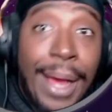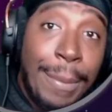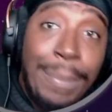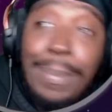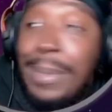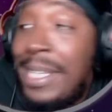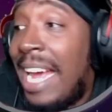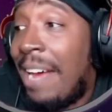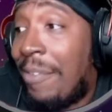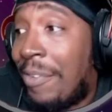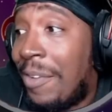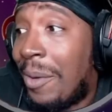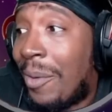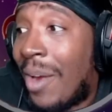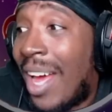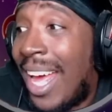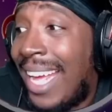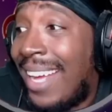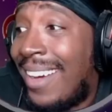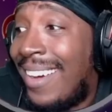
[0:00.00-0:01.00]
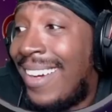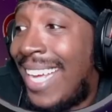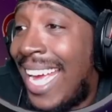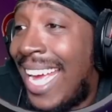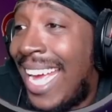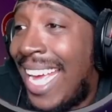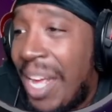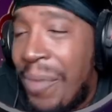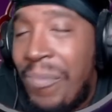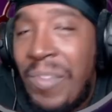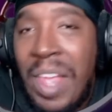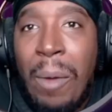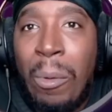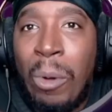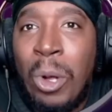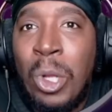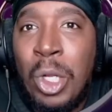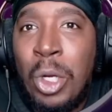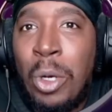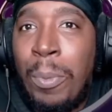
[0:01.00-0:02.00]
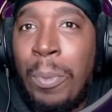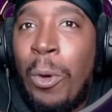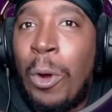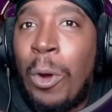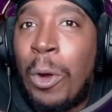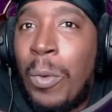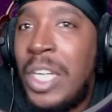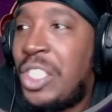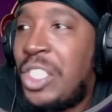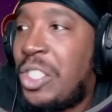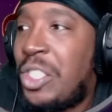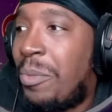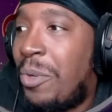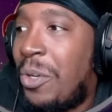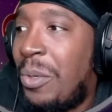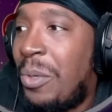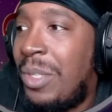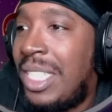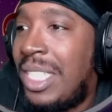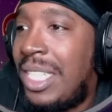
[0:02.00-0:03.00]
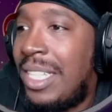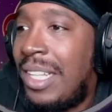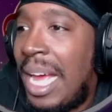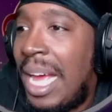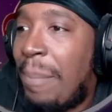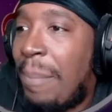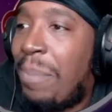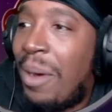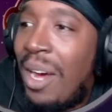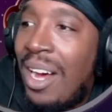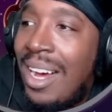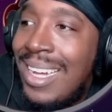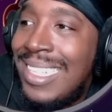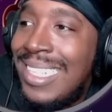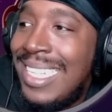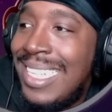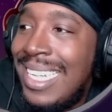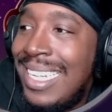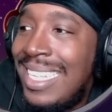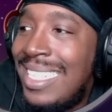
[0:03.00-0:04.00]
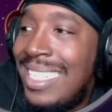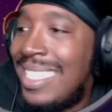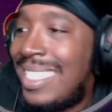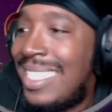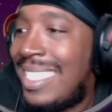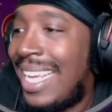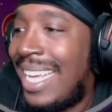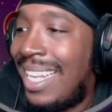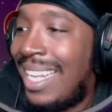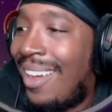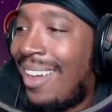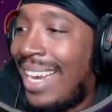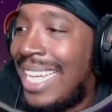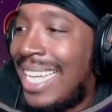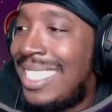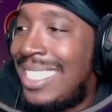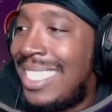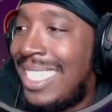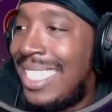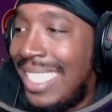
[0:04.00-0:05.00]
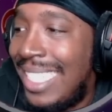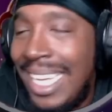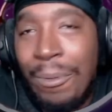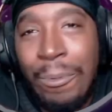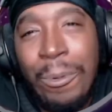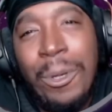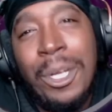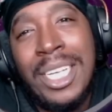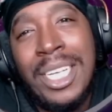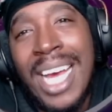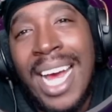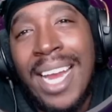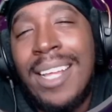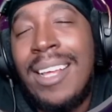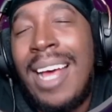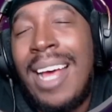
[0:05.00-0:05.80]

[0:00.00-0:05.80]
Definitely right. Okay, if they were a little more questionable with the like pauses and saying all that shit, it would kind of.